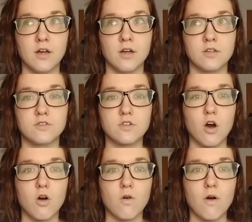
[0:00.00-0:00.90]

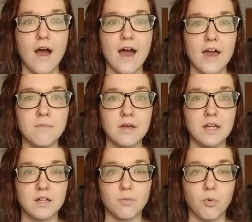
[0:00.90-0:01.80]
So I made
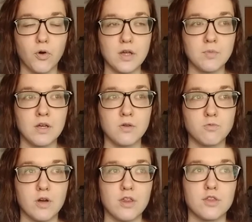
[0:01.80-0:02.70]
an appointment
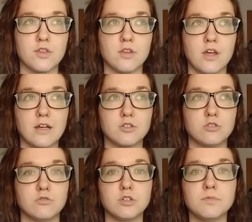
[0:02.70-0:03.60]
with
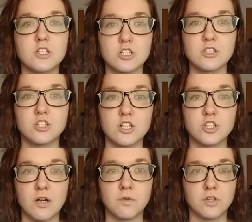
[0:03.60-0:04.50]
just the
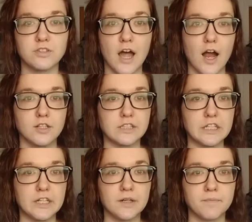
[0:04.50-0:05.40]
general
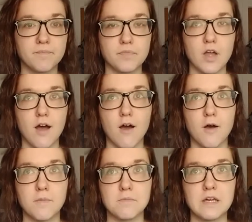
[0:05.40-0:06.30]
doctor,
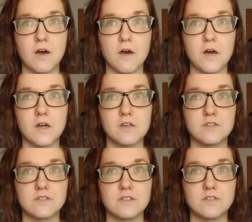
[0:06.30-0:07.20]

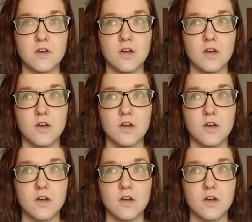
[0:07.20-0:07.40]
because